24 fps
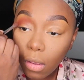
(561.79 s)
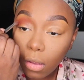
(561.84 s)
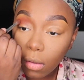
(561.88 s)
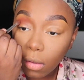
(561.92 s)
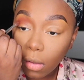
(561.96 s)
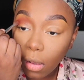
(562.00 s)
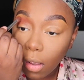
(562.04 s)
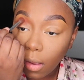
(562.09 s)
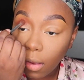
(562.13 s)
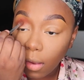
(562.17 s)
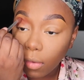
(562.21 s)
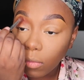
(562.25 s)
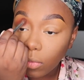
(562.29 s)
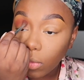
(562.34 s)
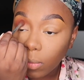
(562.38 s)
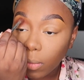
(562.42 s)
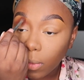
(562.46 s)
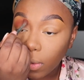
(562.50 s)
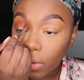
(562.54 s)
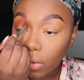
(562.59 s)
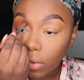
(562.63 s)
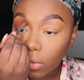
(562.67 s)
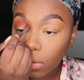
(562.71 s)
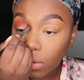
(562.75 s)
it's like
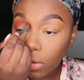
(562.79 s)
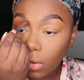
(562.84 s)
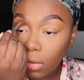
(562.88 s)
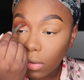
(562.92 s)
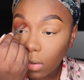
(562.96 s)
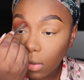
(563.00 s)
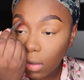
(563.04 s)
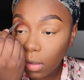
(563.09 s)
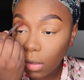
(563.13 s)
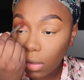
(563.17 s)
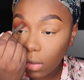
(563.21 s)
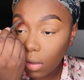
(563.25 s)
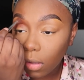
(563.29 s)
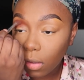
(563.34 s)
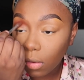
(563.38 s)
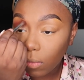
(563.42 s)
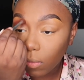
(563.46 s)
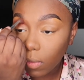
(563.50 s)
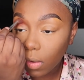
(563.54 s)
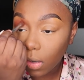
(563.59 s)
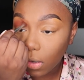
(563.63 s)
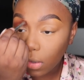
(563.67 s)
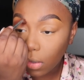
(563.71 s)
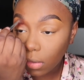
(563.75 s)
everybody doing the same
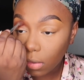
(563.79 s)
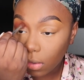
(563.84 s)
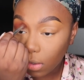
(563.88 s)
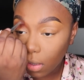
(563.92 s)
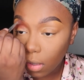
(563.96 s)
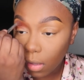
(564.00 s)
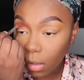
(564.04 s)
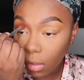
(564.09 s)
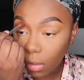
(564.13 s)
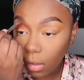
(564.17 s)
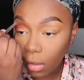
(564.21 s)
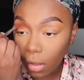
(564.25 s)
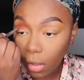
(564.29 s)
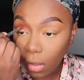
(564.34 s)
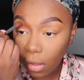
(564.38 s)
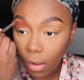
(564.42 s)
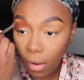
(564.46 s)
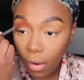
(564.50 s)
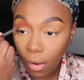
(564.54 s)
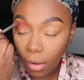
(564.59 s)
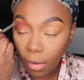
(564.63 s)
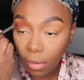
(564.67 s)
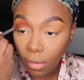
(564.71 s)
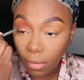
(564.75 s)
thing wearing the same thing
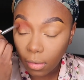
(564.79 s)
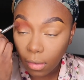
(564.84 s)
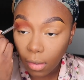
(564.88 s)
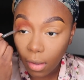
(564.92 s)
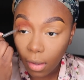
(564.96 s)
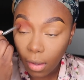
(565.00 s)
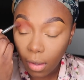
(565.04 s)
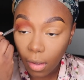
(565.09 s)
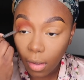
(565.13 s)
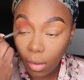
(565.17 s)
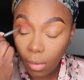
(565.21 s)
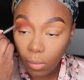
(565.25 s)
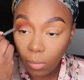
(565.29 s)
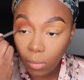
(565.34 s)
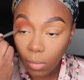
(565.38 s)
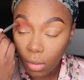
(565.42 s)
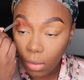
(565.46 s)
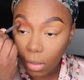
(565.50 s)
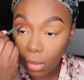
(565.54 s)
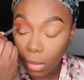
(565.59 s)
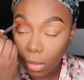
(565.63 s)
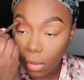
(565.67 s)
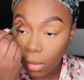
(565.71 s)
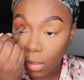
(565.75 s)
hair the same
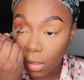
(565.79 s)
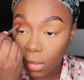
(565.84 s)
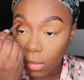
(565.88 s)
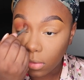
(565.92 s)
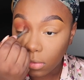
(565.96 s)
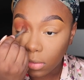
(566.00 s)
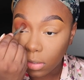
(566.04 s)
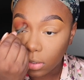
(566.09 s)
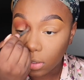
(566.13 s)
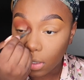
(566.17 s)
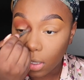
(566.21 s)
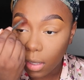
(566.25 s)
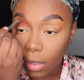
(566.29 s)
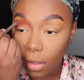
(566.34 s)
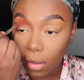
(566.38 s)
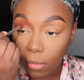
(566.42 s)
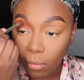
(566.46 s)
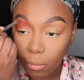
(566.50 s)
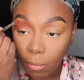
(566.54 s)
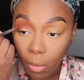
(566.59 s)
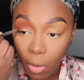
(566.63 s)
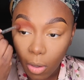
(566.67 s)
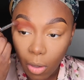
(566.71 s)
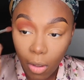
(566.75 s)
clothes the
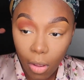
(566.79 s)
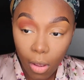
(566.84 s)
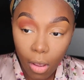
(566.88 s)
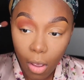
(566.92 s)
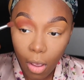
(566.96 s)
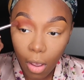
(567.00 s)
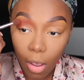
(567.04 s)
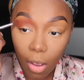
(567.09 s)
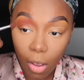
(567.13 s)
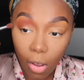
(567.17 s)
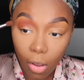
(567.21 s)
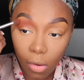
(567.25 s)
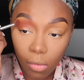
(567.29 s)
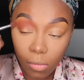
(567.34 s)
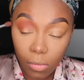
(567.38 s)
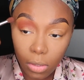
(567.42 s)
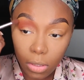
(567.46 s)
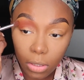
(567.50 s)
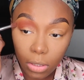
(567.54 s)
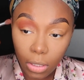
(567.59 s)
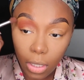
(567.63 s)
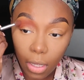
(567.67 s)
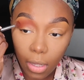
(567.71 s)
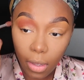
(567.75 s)
same home
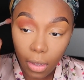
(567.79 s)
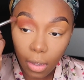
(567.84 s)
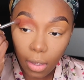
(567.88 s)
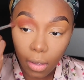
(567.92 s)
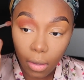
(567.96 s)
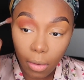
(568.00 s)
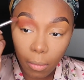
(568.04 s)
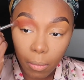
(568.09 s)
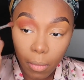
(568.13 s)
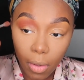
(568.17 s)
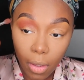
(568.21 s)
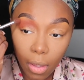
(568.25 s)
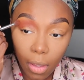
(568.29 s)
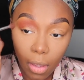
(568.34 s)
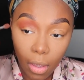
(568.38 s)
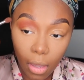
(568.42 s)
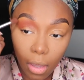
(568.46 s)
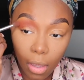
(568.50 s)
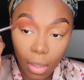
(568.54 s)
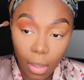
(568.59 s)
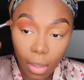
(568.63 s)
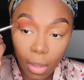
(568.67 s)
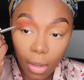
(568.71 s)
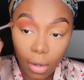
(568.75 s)
the same
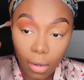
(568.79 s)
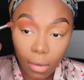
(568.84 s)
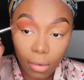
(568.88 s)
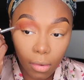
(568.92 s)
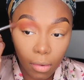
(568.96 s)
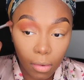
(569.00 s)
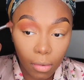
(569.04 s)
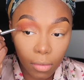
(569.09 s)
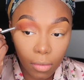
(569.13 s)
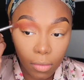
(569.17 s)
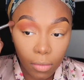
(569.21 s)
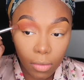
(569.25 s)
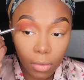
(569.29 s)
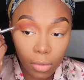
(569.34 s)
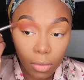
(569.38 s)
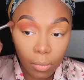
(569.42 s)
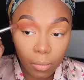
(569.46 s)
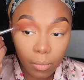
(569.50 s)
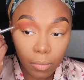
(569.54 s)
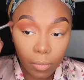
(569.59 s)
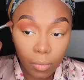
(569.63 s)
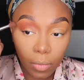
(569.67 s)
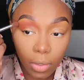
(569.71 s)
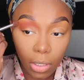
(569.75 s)
and
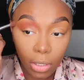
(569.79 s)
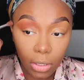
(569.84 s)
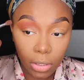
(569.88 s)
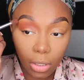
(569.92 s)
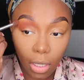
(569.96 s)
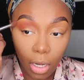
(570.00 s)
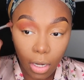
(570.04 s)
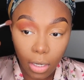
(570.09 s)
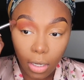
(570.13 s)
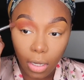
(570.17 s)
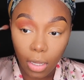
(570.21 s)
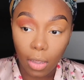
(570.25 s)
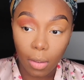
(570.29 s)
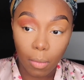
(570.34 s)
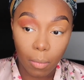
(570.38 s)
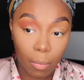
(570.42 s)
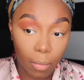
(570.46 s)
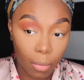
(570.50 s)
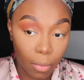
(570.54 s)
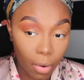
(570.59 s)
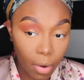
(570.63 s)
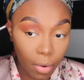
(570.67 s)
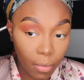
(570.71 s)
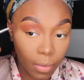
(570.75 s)
um it's starting to get
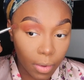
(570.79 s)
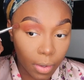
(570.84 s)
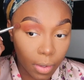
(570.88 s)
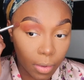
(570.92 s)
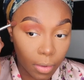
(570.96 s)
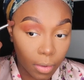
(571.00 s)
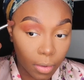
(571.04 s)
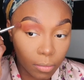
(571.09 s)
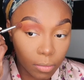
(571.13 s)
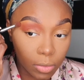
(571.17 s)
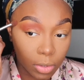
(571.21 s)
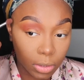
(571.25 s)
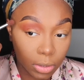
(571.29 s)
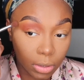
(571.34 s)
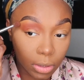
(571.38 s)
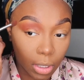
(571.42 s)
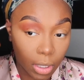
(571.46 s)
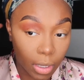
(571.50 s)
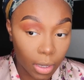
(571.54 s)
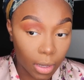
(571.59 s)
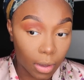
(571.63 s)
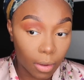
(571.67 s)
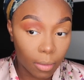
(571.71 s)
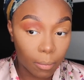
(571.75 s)
boring i'm just
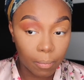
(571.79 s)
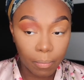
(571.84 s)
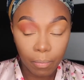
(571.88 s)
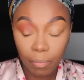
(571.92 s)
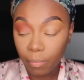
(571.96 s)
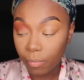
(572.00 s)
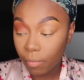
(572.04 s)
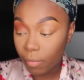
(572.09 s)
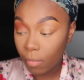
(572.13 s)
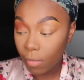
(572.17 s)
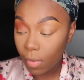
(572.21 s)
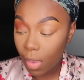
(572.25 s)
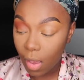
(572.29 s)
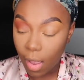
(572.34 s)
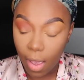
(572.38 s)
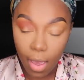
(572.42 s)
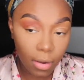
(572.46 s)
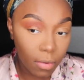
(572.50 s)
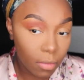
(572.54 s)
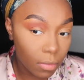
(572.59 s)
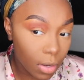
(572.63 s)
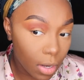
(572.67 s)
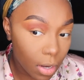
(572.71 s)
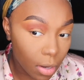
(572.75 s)
like i
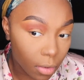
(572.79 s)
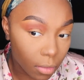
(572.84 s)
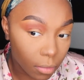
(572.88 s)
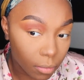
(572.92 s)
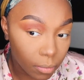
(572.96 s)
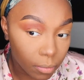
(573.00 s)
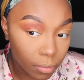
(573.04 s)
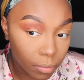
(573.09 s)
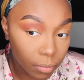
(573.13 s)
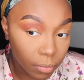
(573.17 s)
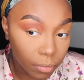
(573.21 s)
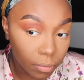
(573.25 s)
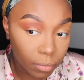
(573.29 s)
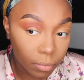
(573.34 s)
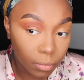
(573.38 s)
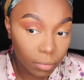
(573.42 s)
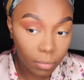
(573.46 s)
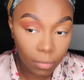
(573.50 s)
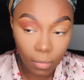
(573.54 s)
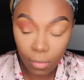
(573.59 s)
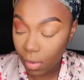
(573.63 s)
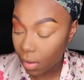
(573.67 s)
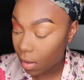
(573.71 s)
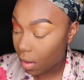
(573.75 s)
don't know
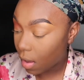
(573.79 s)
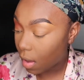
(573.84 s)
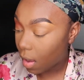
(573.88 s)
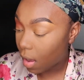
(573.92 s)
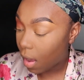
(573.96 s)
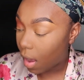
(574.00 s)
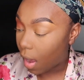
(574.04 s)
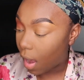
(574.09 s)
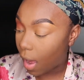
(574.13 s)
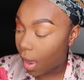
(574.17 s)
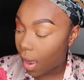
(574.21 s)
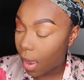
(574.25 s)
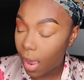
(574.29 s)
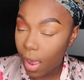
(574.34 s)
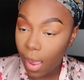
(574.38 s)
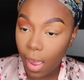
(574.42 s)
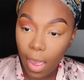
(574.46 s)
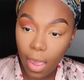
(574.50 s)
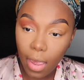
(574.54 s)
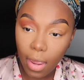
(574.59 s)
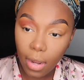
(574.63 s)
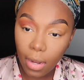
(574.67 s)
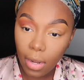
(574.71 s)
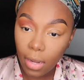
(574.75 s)

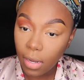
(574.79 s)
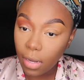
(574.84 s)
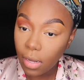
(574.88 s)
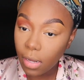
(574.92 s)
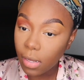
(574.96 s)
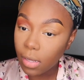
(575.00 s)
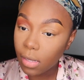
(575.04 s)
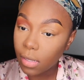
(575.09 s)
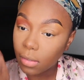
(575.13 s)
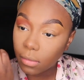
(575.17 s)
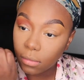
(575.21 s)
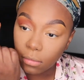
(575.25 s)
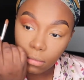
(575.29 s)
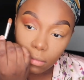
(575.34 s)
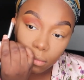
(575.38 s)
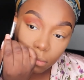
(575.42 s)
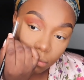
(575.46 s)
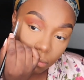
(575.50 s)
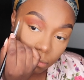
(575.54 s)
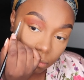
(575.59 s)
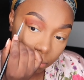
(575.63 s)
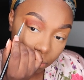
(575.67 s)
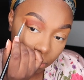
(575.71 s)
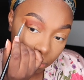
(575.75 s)
i
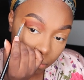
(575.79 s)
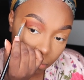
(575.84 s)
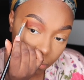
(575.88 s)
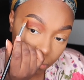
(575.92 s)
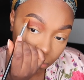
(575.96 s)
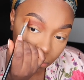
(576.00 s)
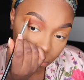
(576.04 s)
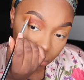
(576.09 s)
mm,